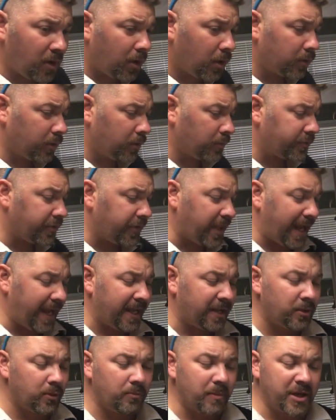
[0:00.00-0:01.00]
Hold on to the
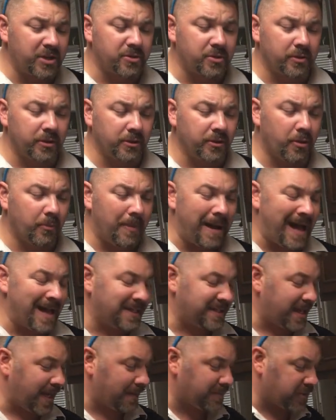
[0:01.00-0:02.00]
handle, make sure the little
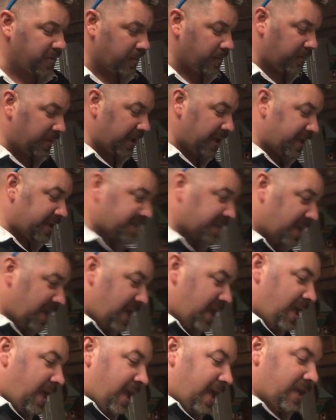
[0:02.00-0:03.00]
bite tabs are in place,
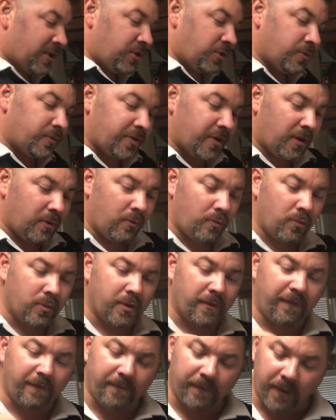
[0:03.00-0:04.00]
and you don't
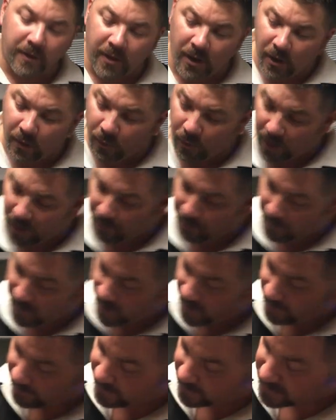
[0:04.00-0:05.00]
want to go
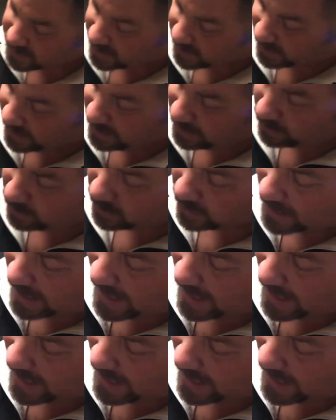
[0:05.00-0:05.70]
above. There's a little